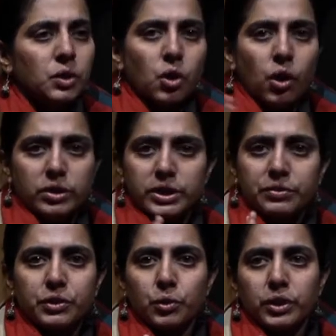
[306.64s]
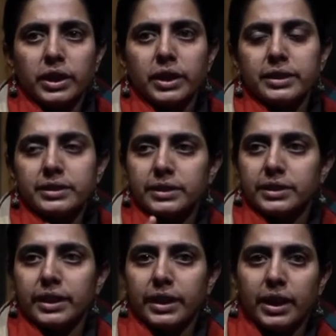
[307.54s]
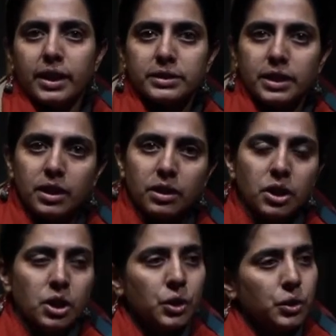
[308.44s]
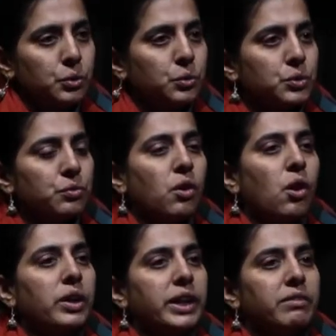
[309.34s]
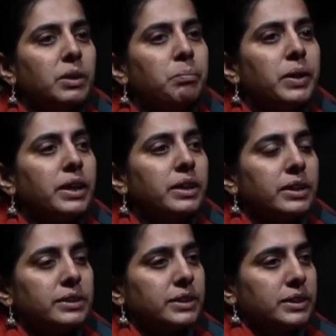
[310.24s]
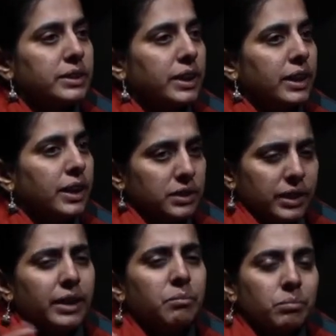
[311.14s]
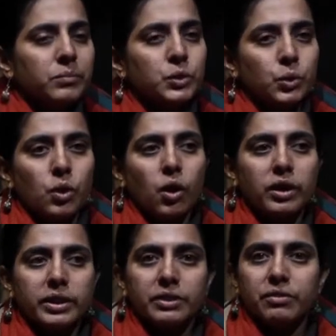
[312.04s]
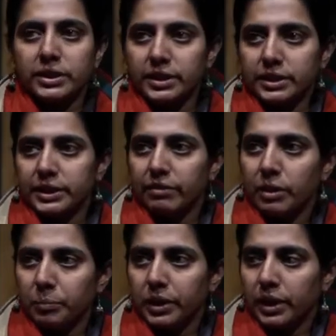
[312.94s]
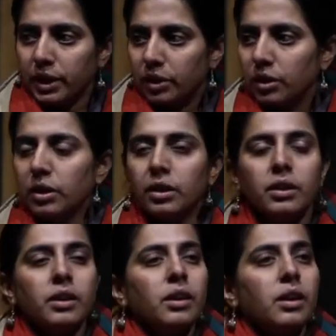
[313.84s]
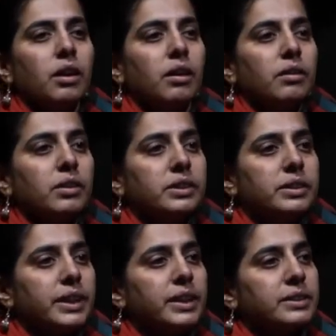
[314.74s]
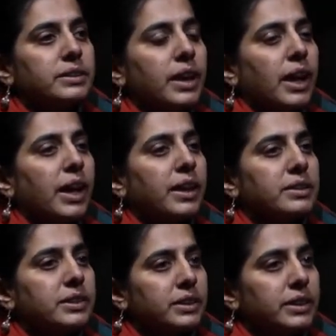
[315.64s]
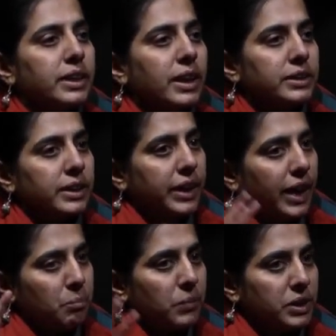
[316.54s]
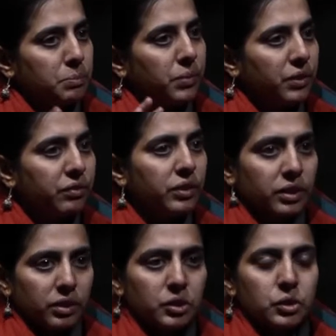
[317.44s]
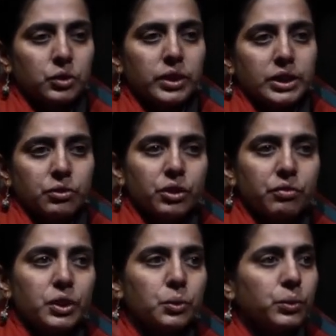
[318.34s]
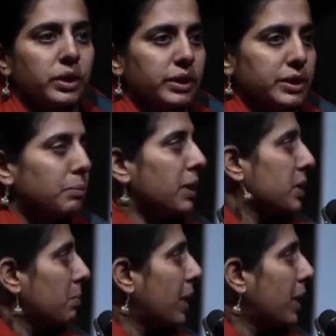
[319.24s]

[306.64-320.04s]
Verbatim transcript: conserve totally, certain areas are used for development and certain areas like so-called infrastructure development and uh, other things and certain areas are kept as buffer. So that's what we do in this master